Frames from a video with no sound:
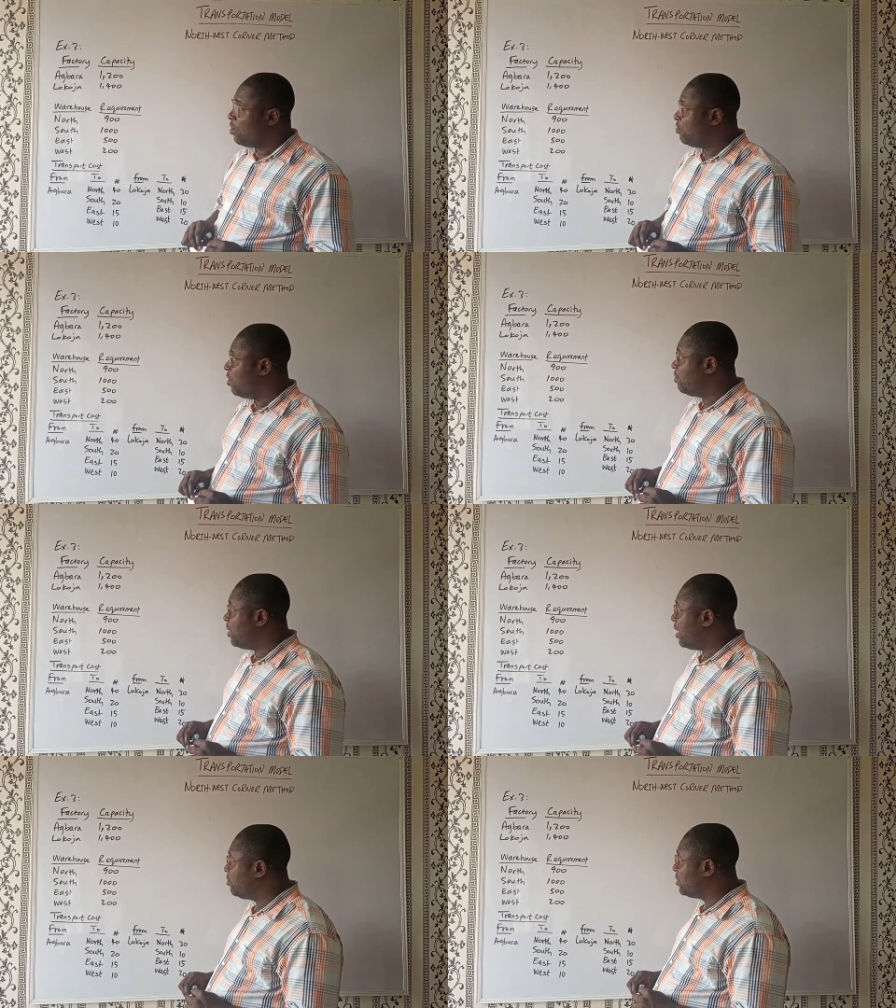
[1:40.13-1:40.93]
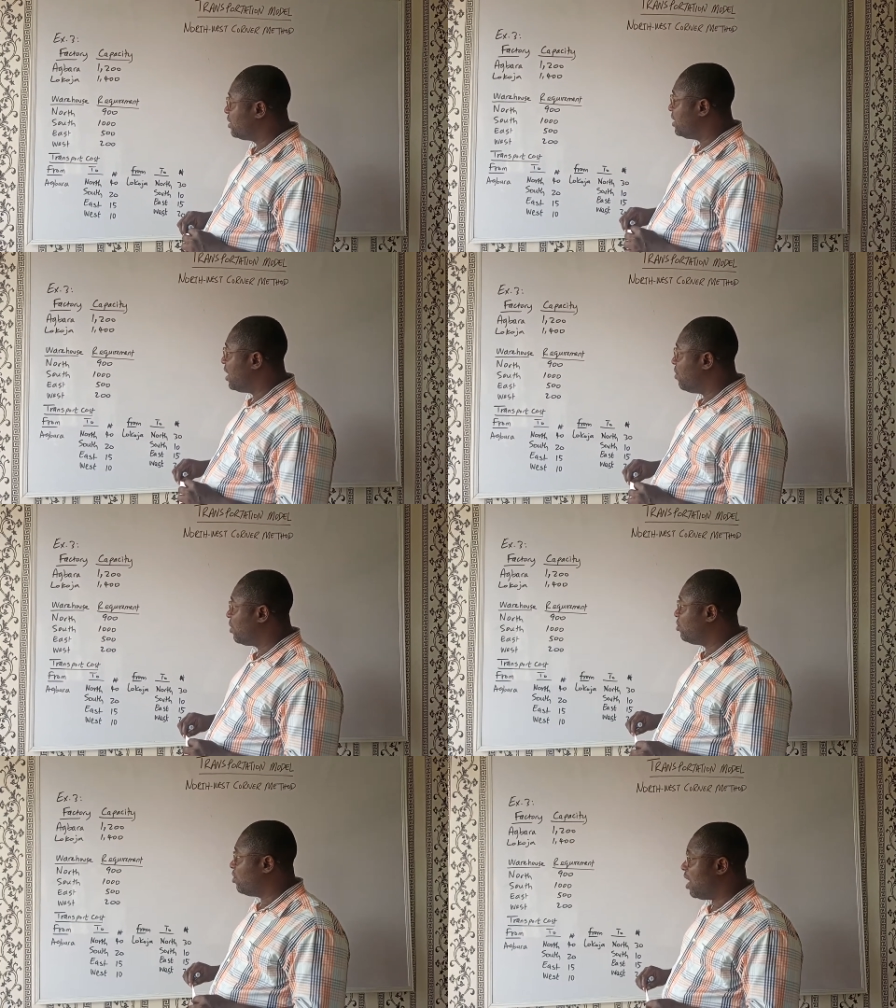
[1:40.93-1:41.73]
From here we see that we're
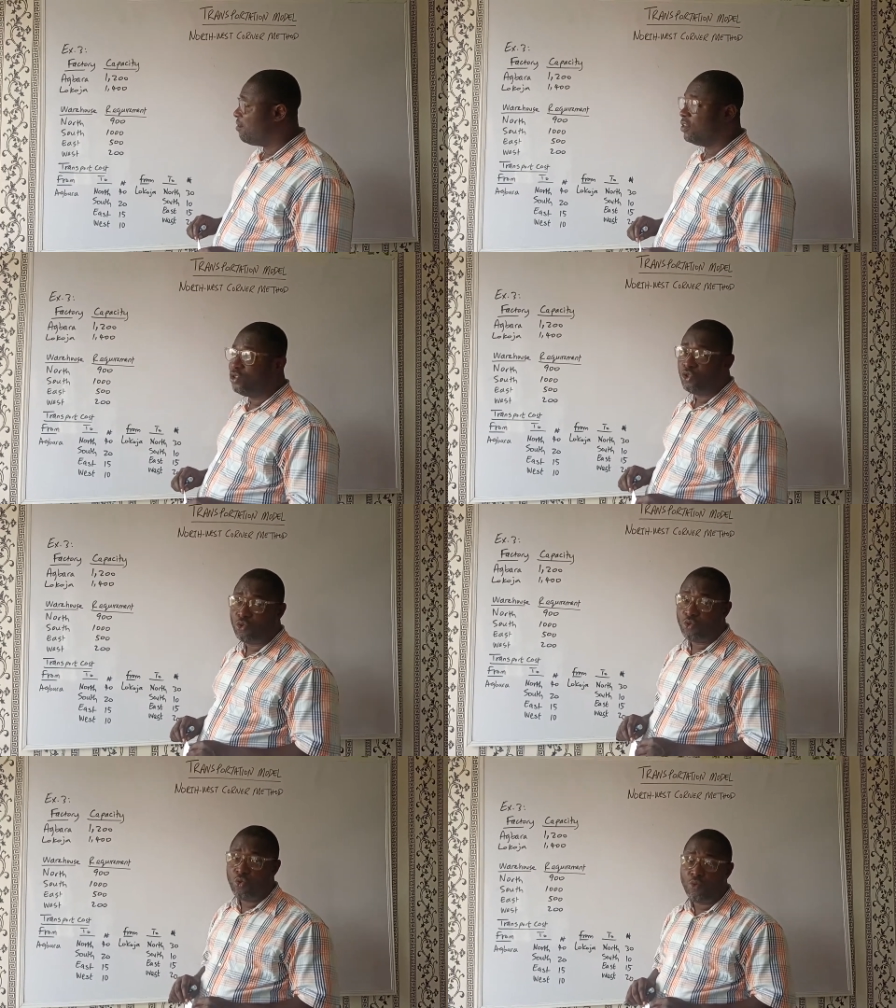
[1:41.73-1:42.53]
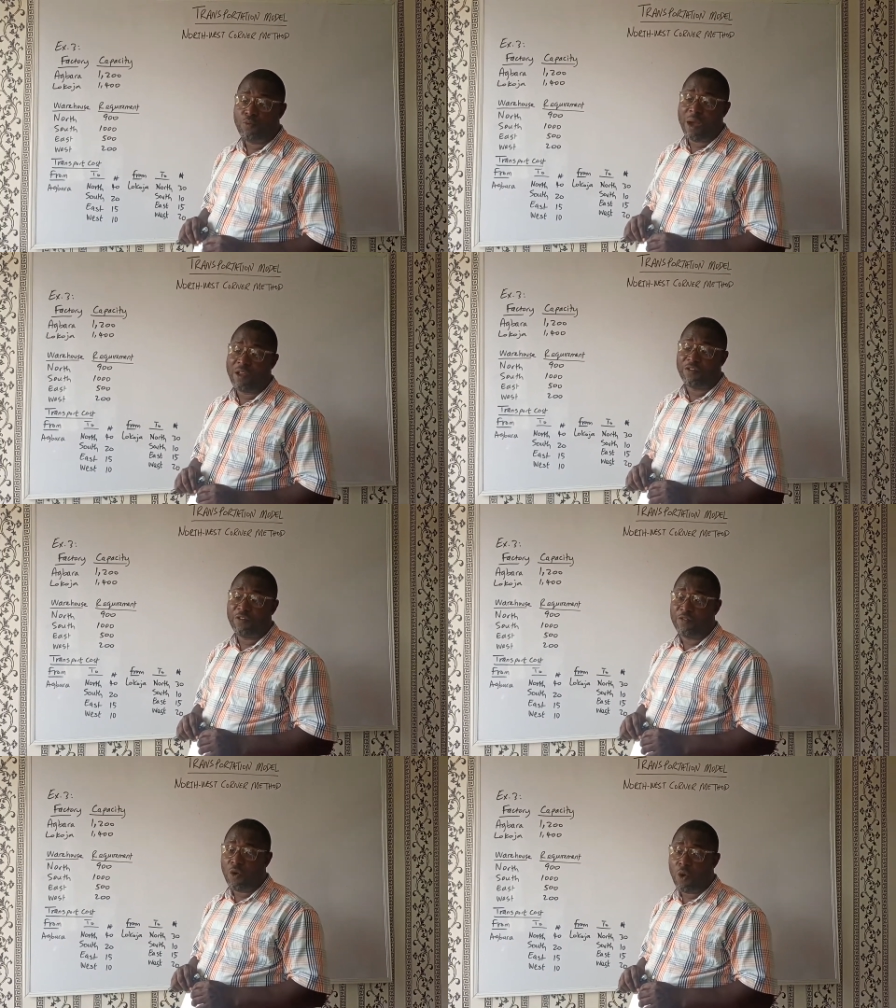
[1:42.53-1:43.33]
going to have a 2 by
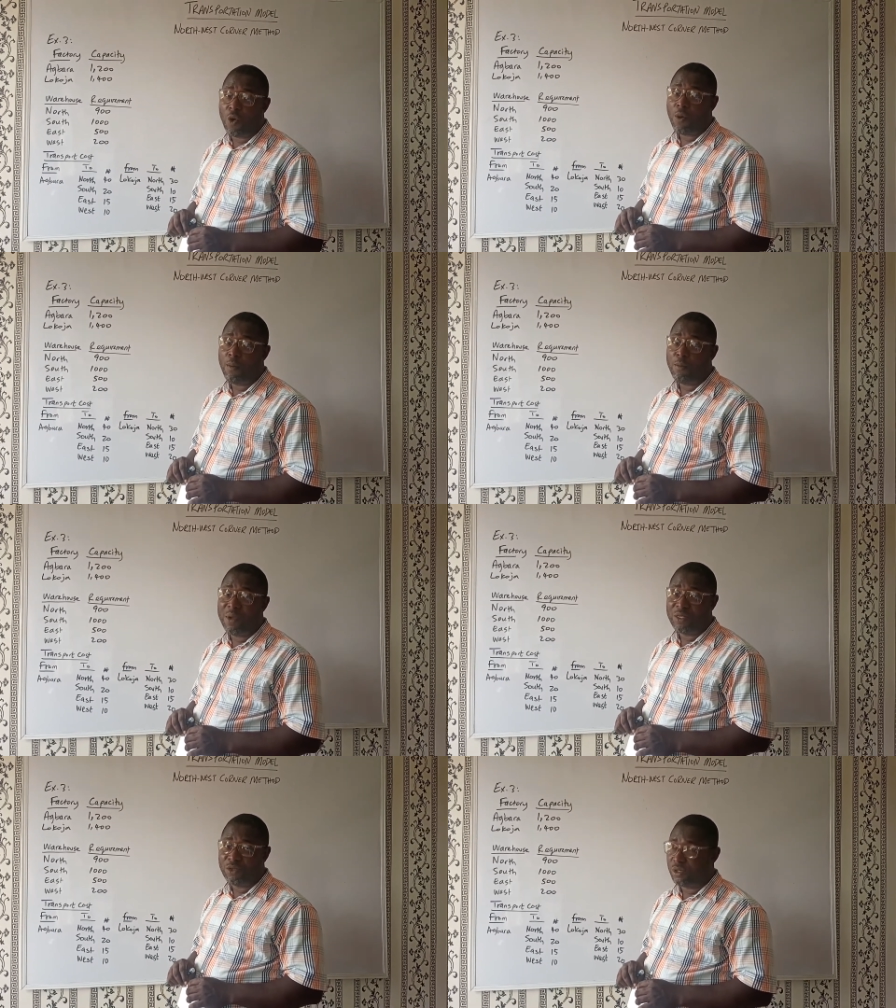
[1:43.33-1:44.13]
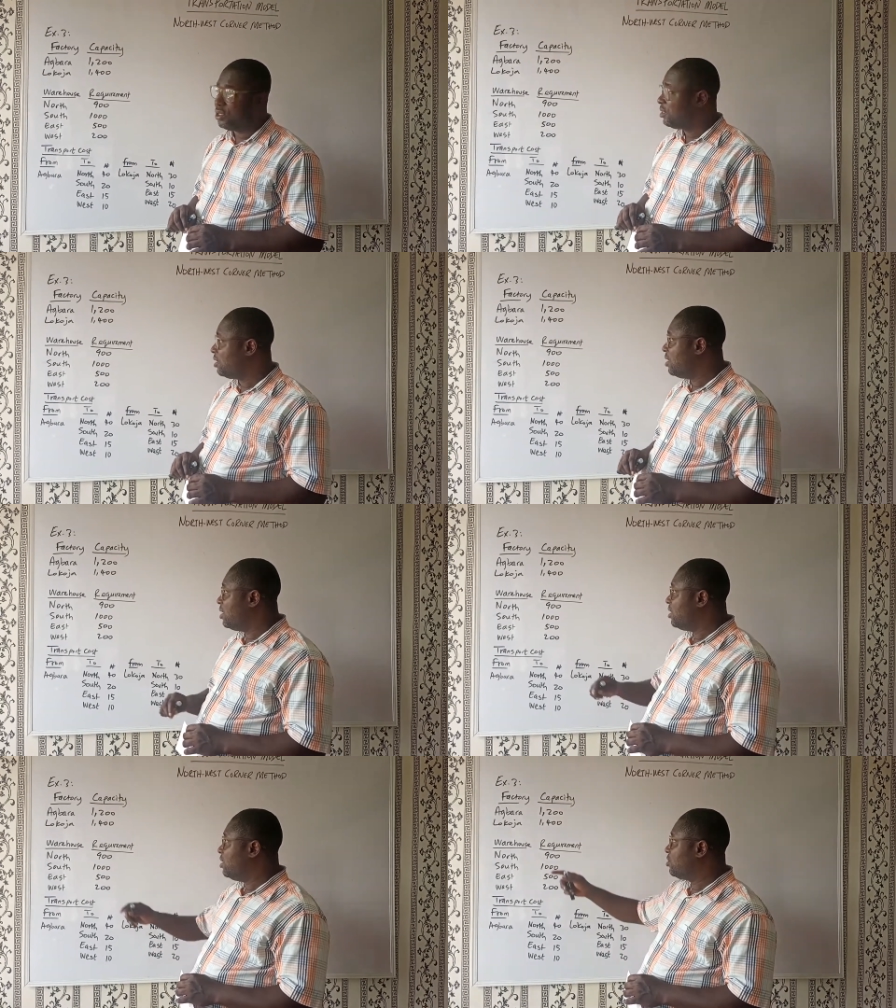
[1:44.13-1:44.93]
4 matrix.
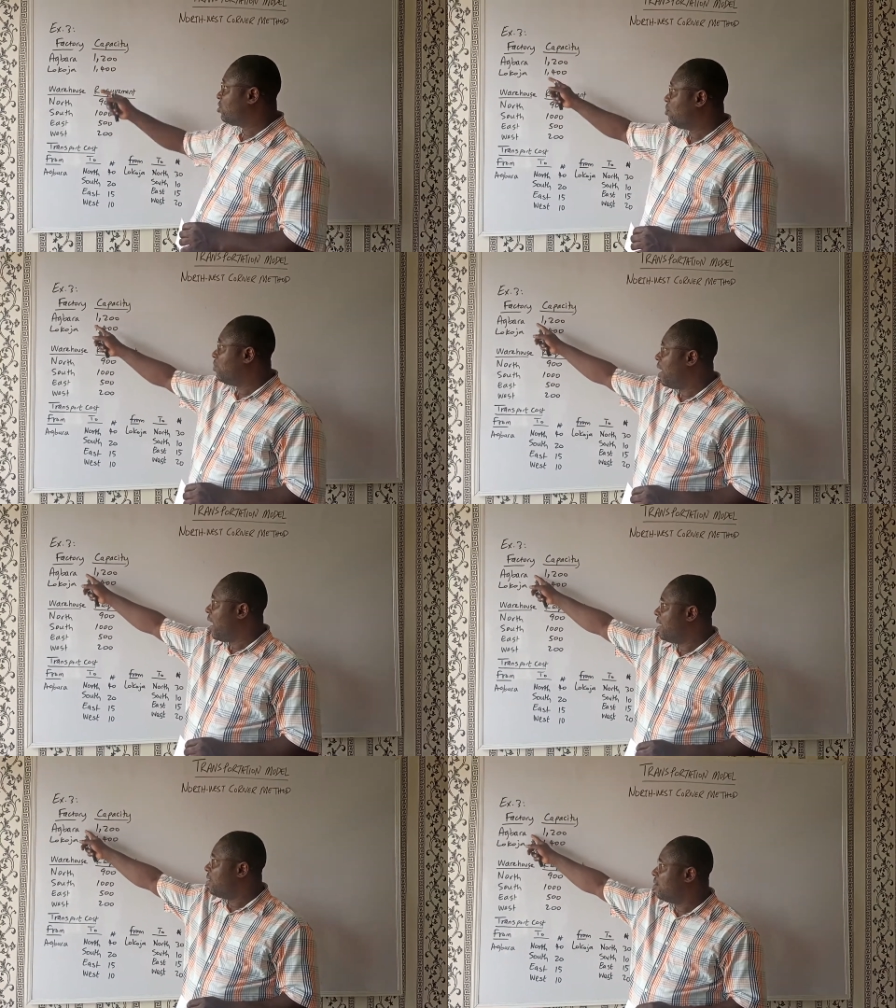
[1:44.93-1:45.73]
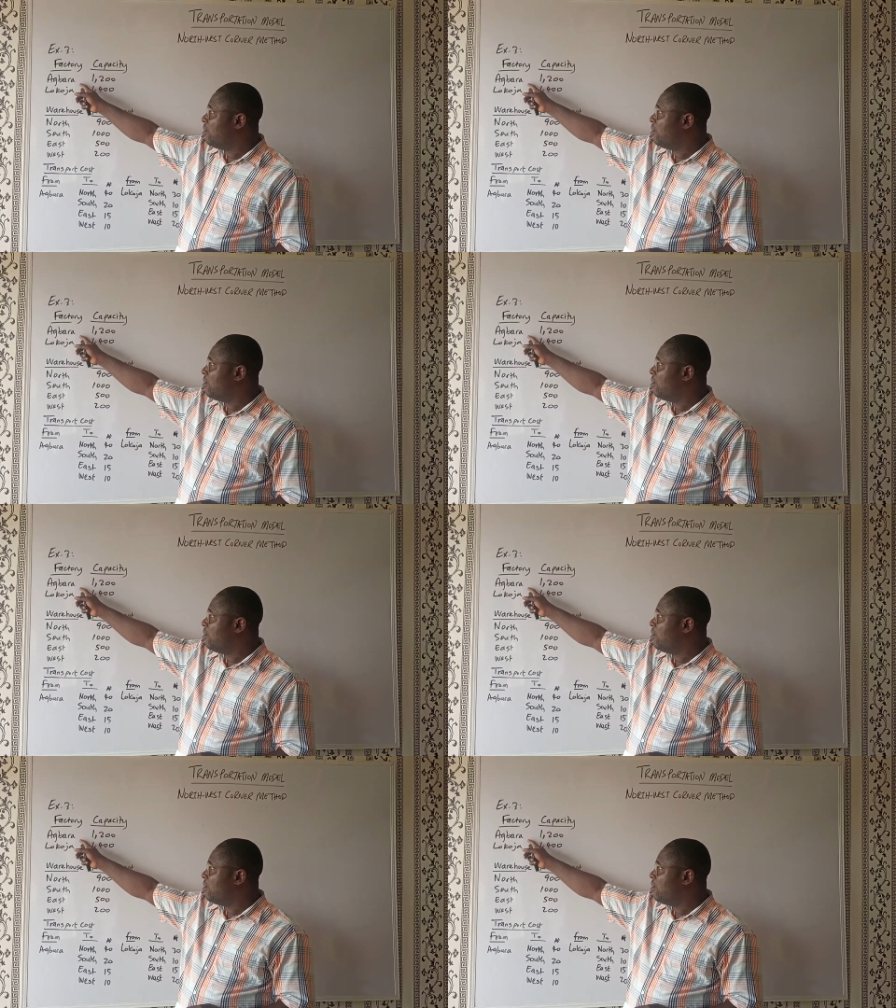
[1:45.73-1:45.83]
The supply